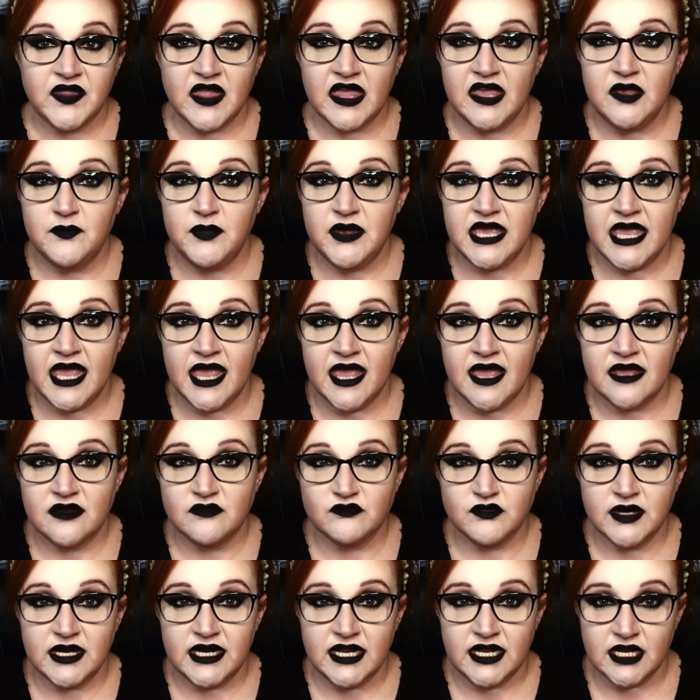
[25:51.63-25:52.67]
He
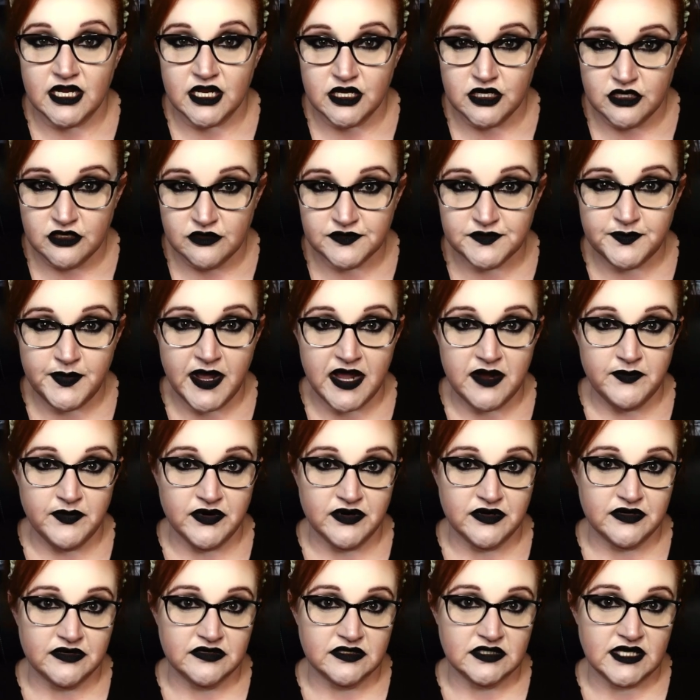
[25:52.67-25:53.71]
began reading
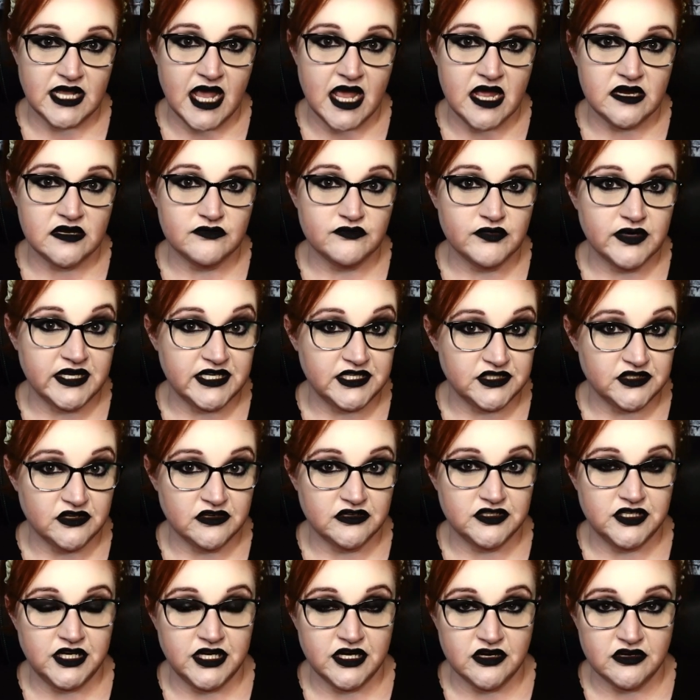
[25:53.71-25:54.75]
newspapers and
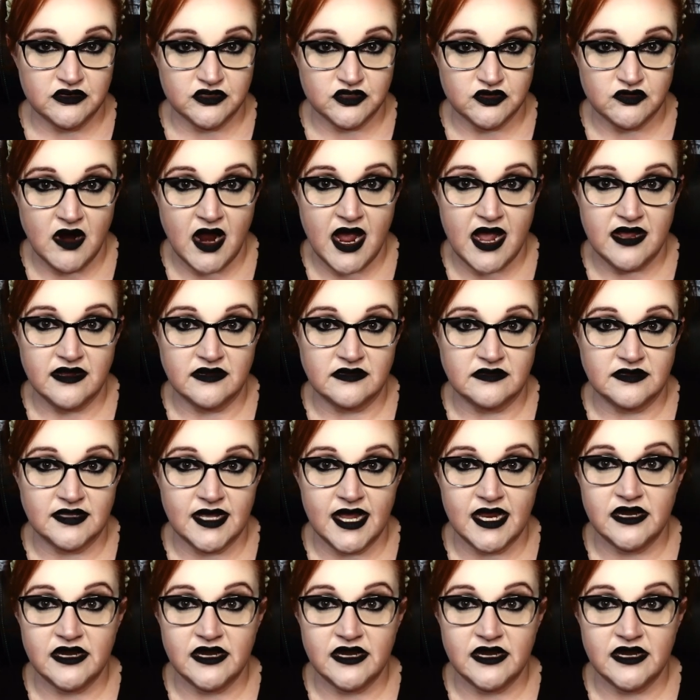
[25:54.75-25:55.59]
researching her trial